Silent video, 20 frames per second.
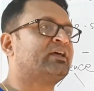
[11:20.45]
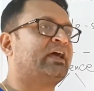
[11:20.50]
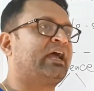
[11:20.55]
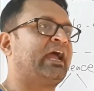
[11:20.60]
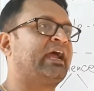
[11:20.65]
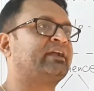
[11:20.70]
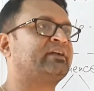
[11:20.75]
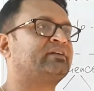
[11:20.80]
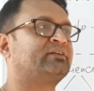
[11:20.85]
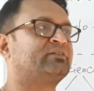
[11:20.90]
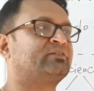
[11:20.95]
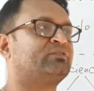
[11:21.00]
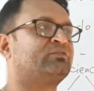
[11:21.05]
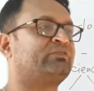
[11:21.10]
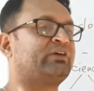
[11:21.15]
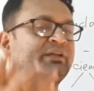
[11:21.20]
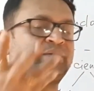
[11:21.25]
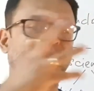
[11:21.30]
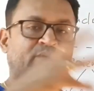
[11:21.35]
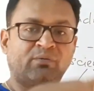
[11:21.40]
And
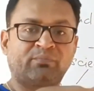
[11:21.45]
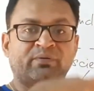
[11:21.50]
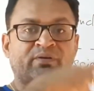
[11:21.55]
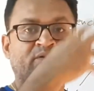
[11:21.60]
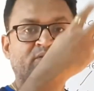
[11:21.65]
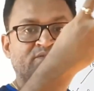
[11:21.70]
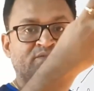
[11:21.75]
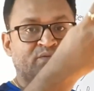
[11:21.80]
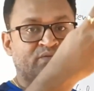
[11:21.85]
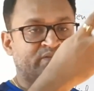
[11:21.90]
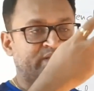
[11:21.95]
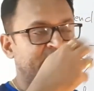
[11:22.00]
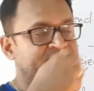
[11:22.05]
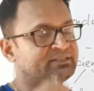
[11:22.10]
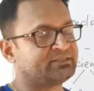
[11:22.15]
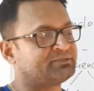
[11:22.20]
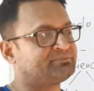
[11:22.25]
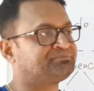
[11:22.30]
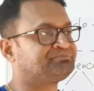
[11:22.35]
when Popper also said